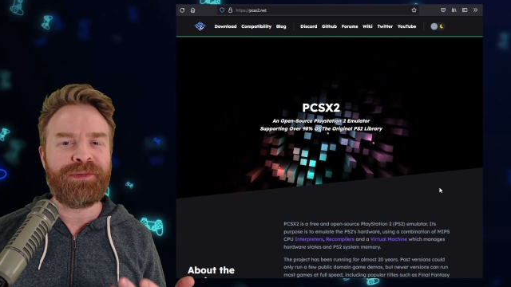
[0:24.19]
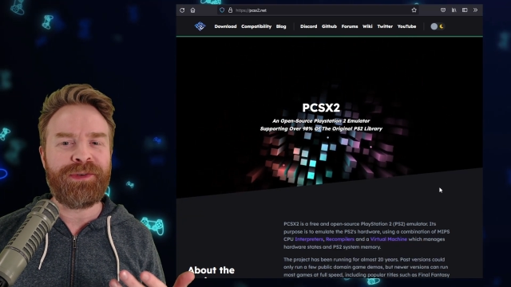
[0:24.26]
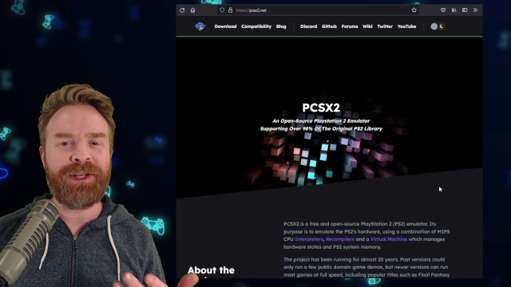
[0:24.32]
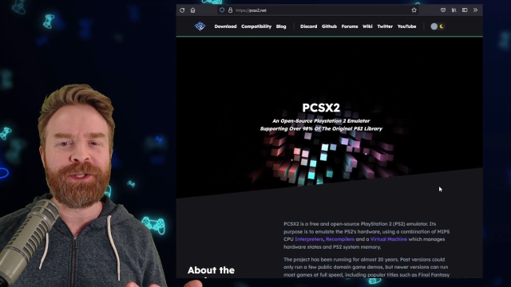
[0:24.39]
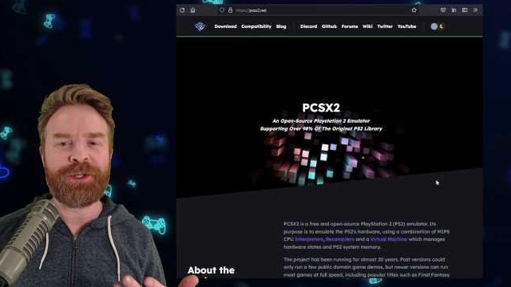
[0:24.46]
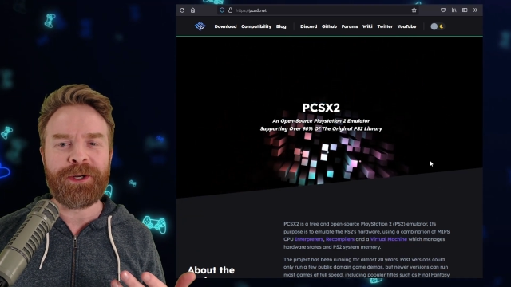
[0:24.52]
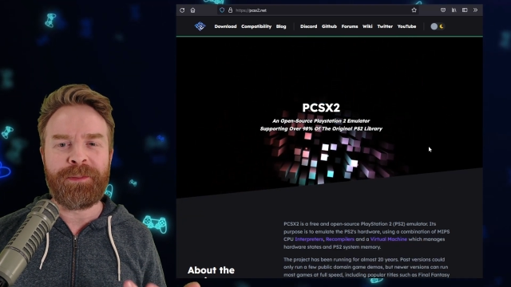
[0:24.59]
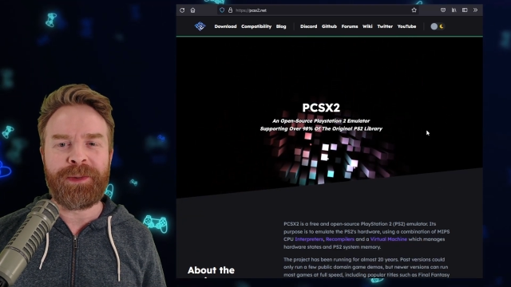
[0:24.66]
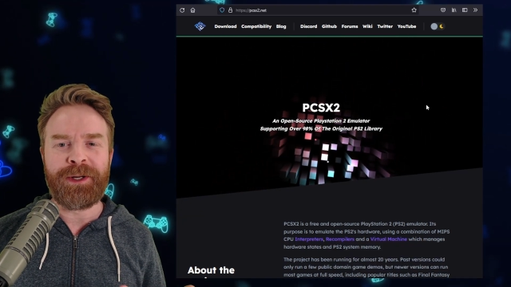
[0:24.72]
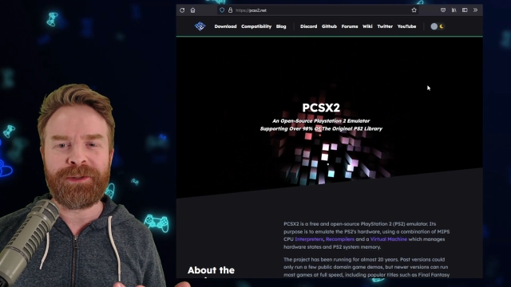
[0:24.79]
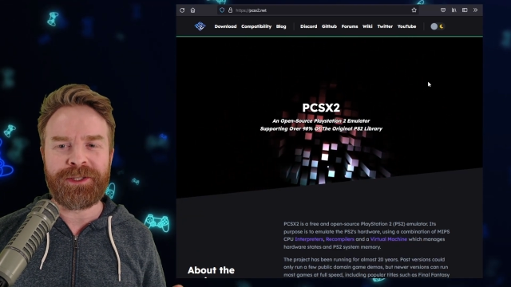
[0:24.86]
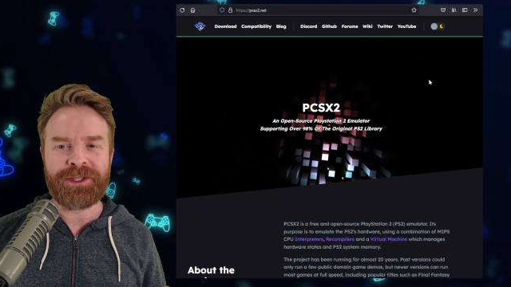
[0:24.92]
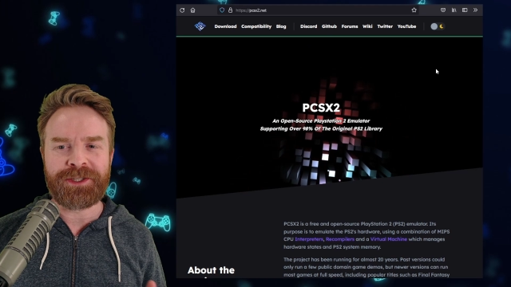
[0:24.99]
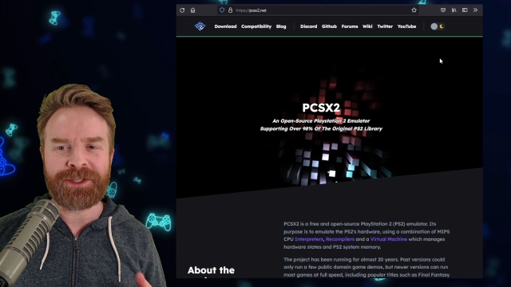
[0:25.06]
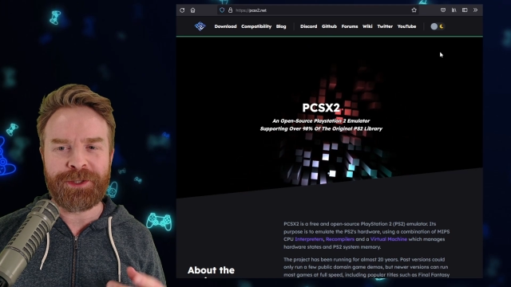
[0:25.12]
feature about
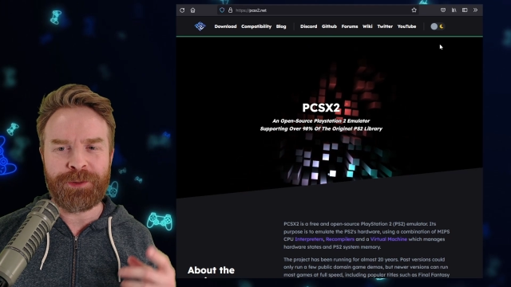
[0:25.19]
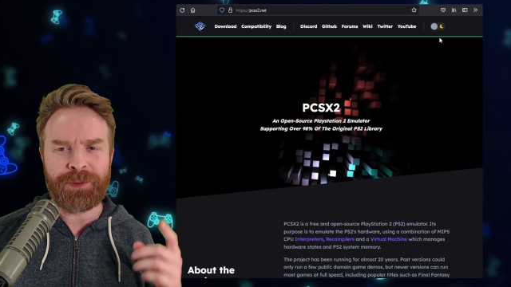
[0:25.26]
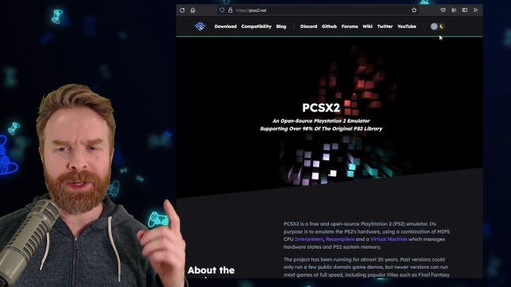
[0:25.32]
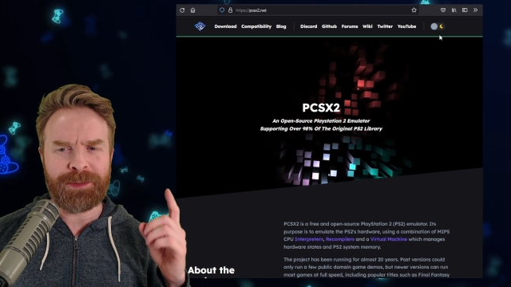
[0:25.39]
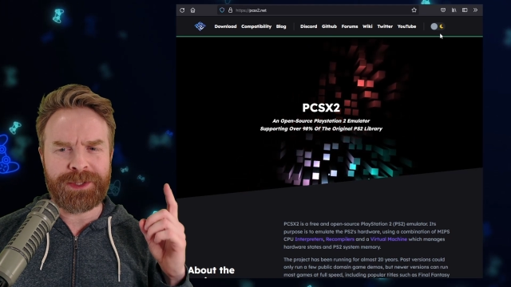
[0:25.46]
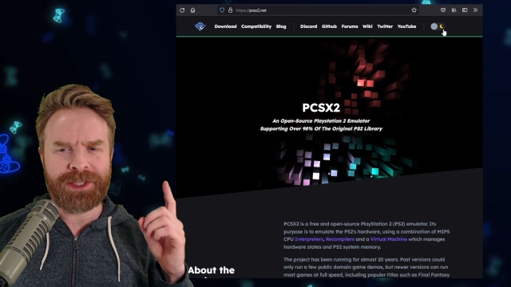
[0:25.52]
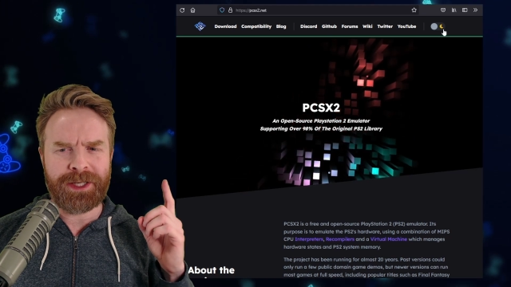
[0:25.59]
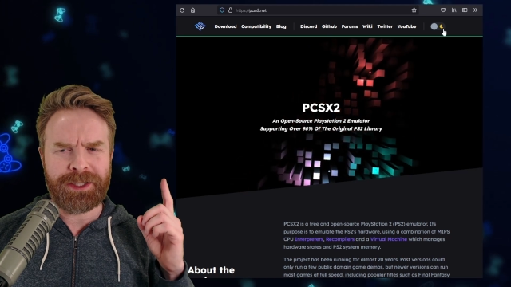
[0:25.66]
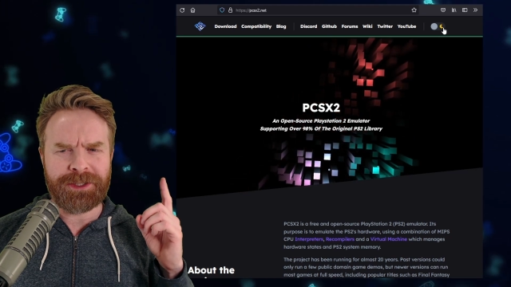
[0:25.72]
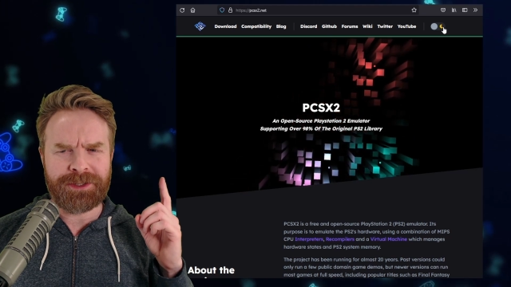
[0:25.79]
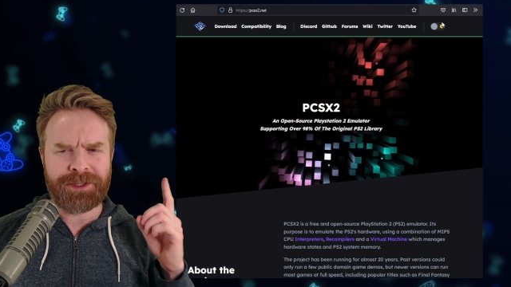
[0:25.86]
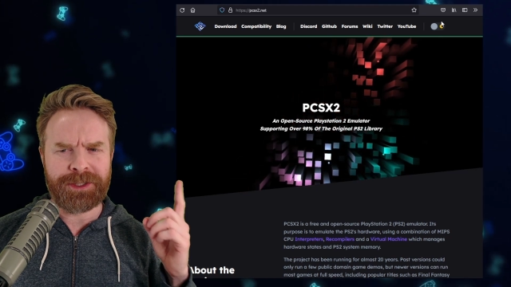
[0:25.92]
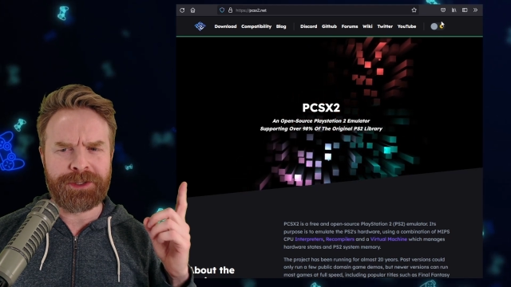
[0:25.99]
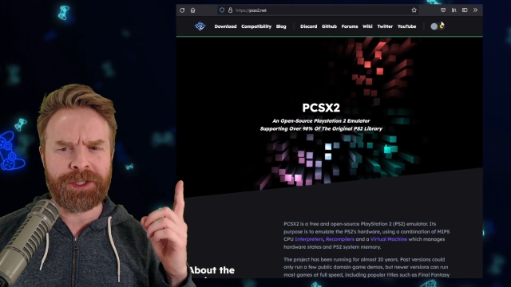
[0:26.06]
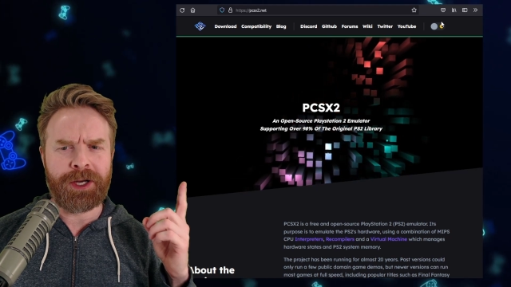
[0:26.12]
this new website
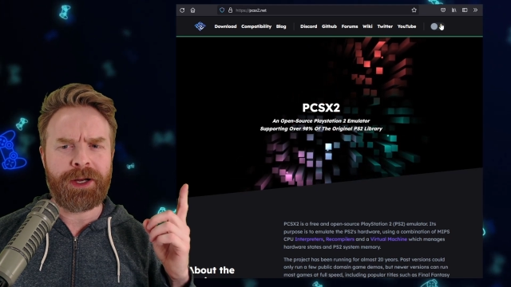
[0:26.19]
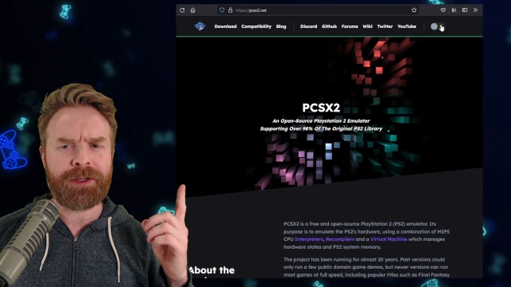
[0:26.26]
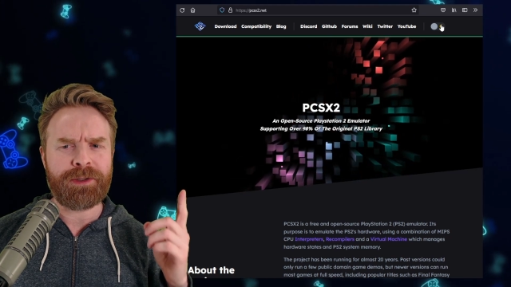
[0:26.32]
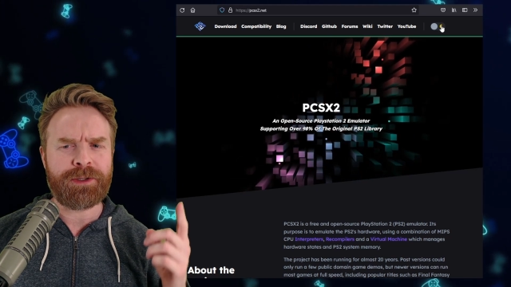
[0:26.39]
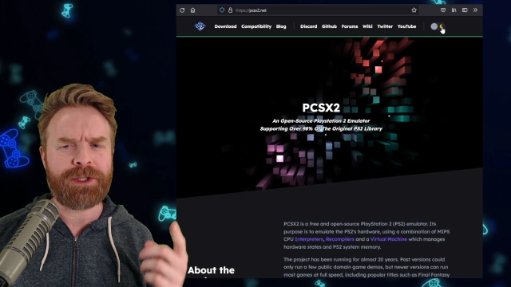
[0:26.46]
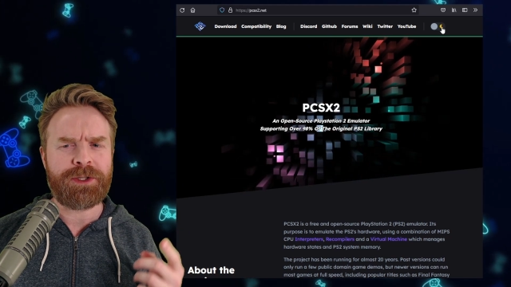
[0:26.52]
is the toggle